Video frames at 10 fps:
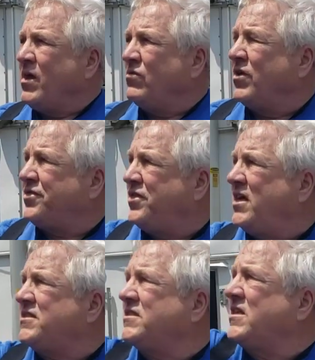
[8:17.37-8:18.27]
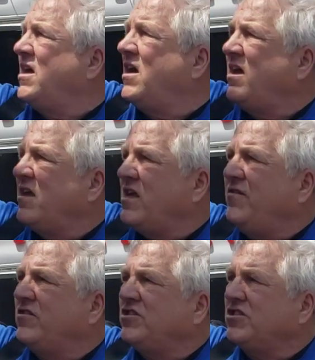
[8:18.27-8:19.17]
With this,
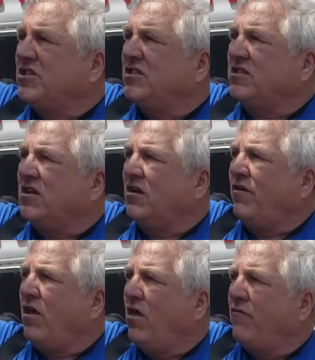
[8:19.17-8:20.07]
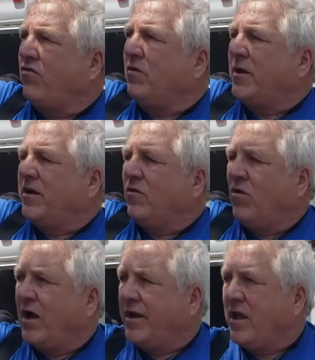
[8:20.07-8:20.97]
even just this little 4 meter
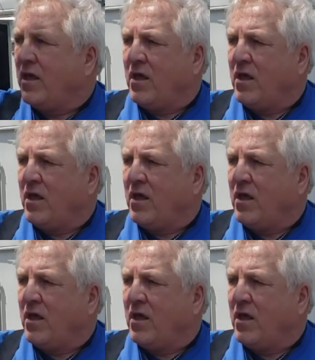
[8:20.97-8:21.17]
one,